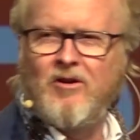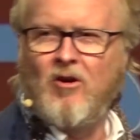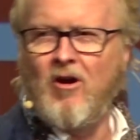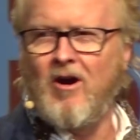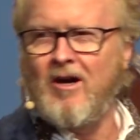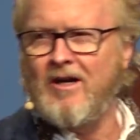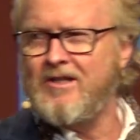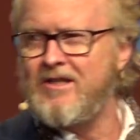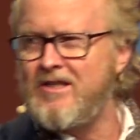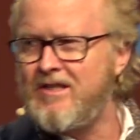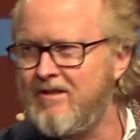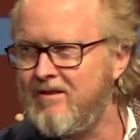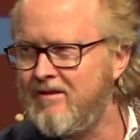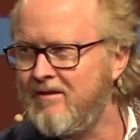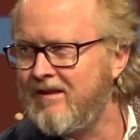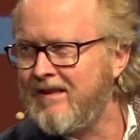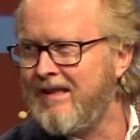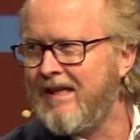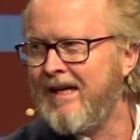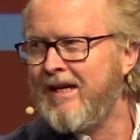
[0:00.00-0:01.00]
Lars,
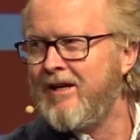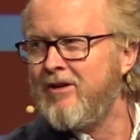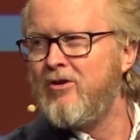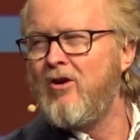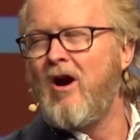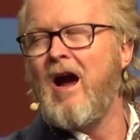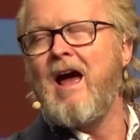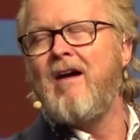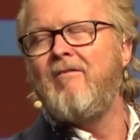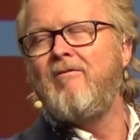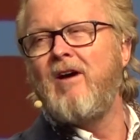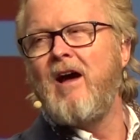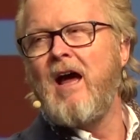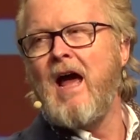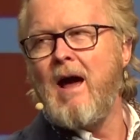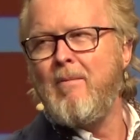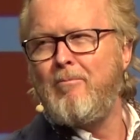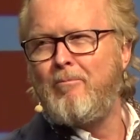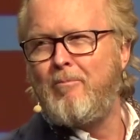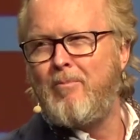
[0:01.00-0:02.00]
you have a
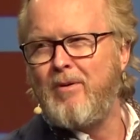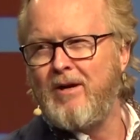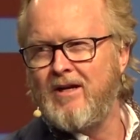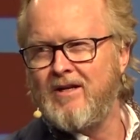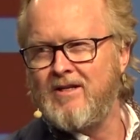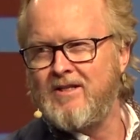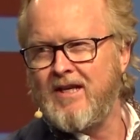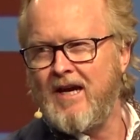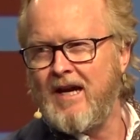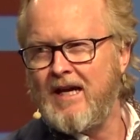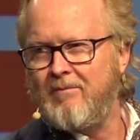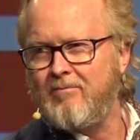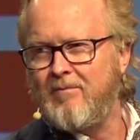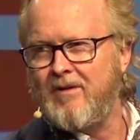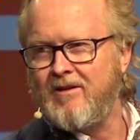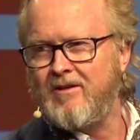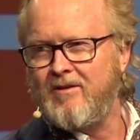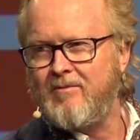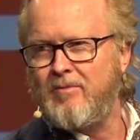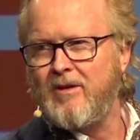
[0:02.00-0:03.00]
happy
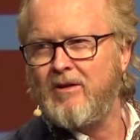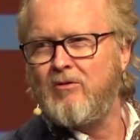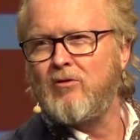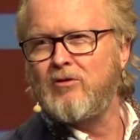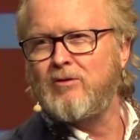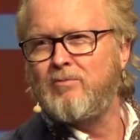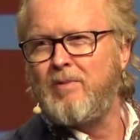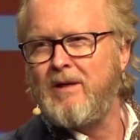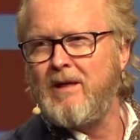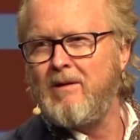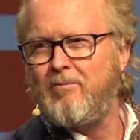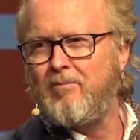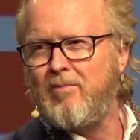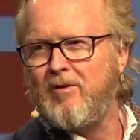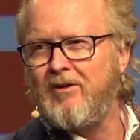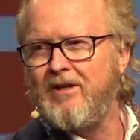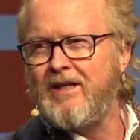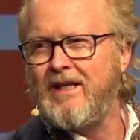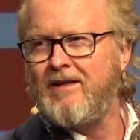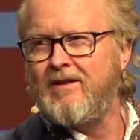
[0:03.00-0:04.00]
assignment because
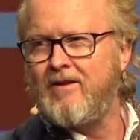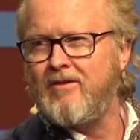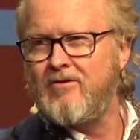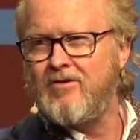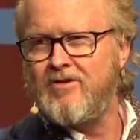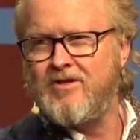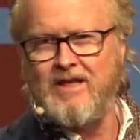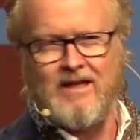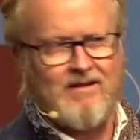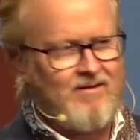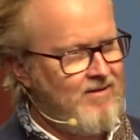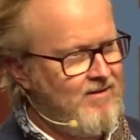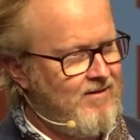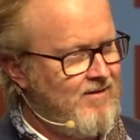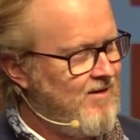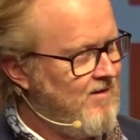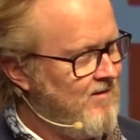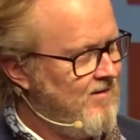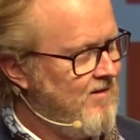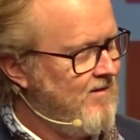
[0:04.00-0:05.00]
people need to
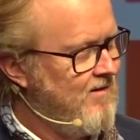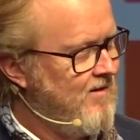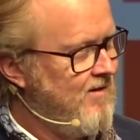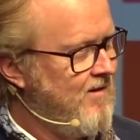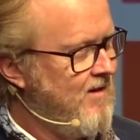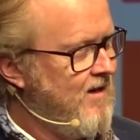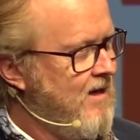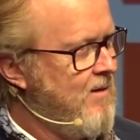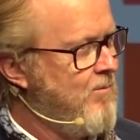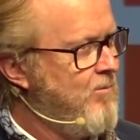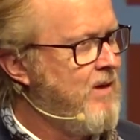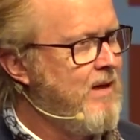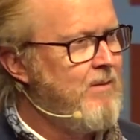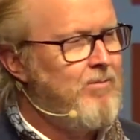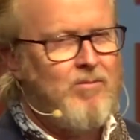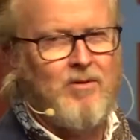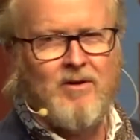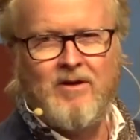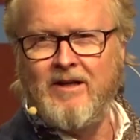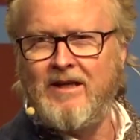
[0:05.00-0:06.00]
sit.
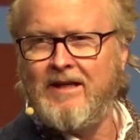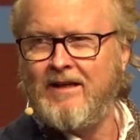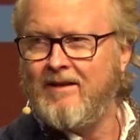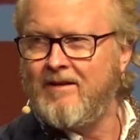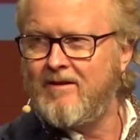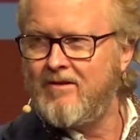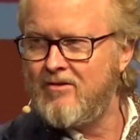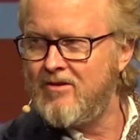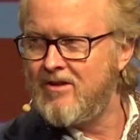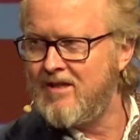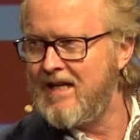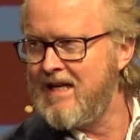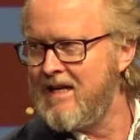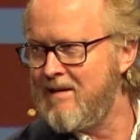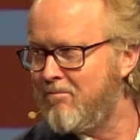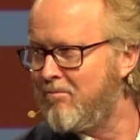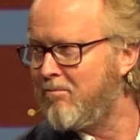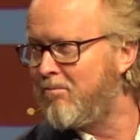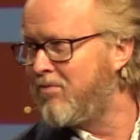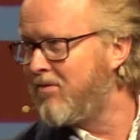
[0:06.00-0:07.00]
People need to
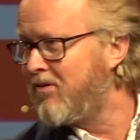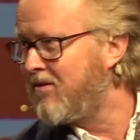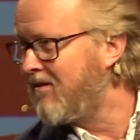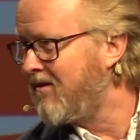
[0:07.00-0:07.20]
sleep.